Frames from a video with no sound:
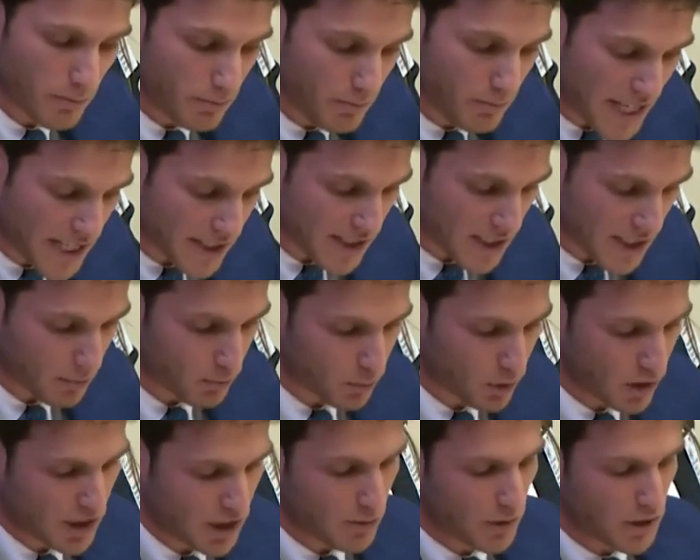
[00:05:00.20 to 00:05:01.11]
basic
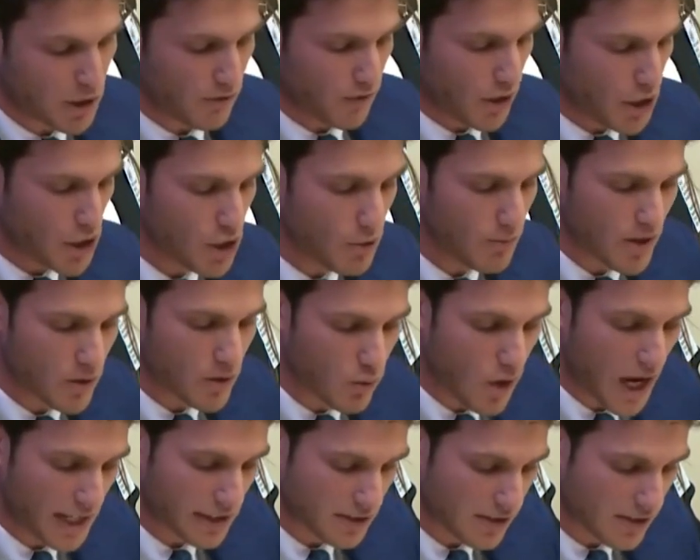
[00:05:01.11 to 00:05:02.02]
principles of human
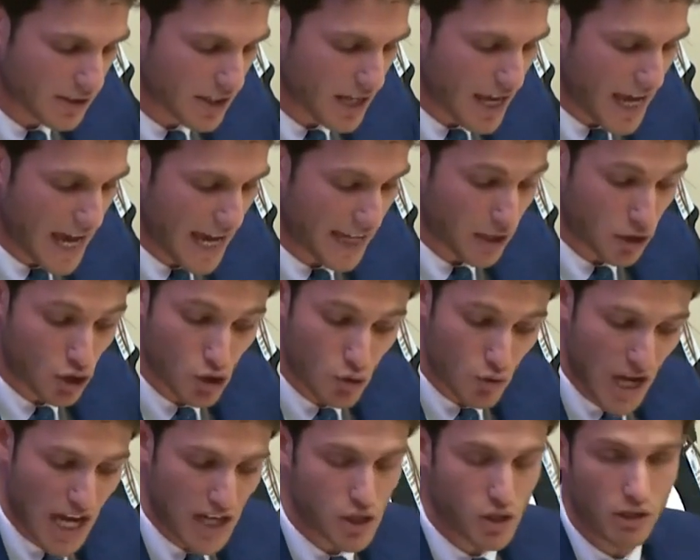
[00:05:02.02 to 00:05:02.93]
rights and
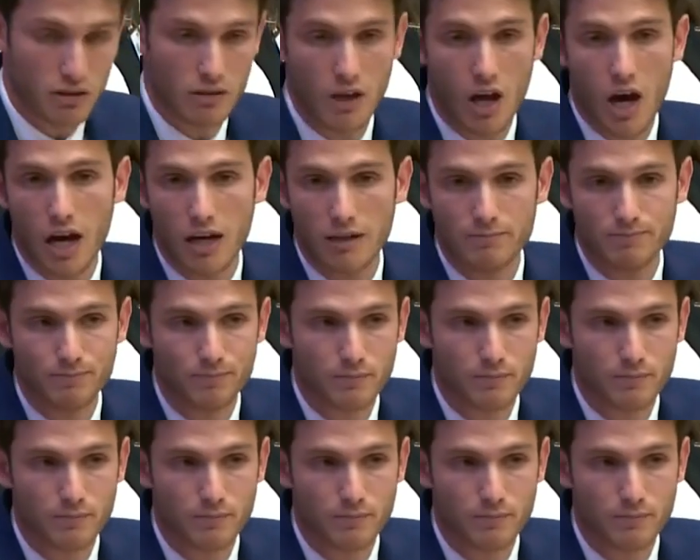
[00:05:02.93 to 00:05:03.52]
international law.